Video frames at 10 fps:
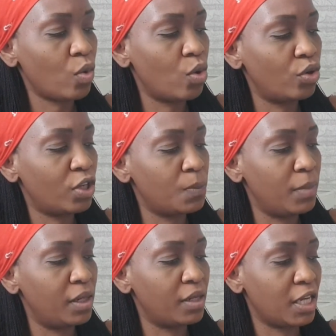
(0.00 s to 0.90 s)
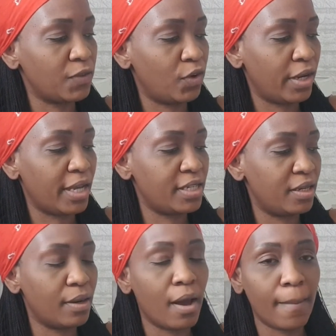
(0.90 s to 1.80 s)
Coconut Milk
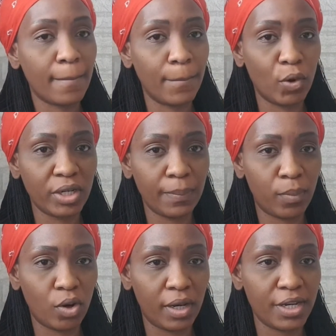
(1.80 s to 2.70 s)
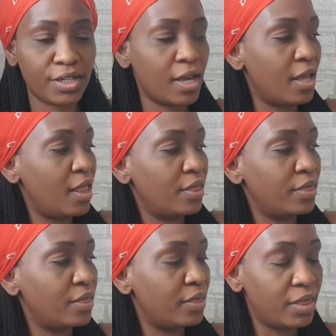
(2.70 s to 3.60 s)
Exfoliating Body Polish.
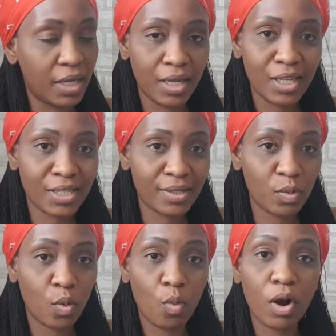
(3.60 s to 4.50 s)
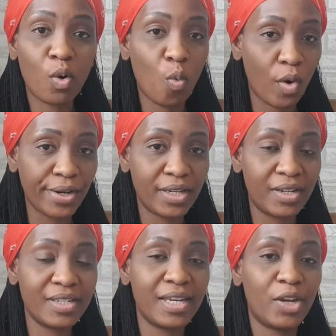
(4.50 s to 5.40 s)
These work
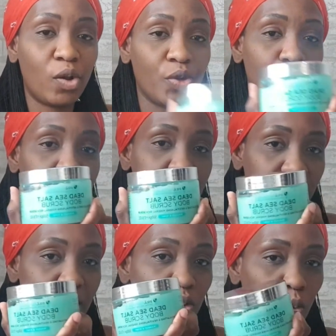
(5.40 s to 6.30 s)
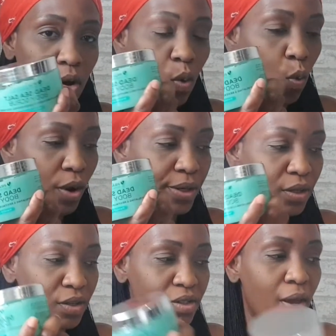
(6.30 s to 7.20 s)
wonders, and also these work
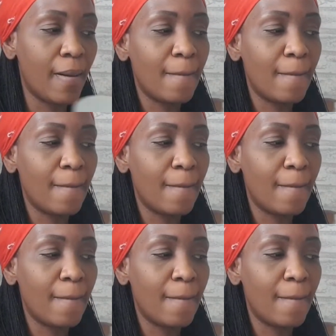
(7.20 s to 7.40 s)
wonders.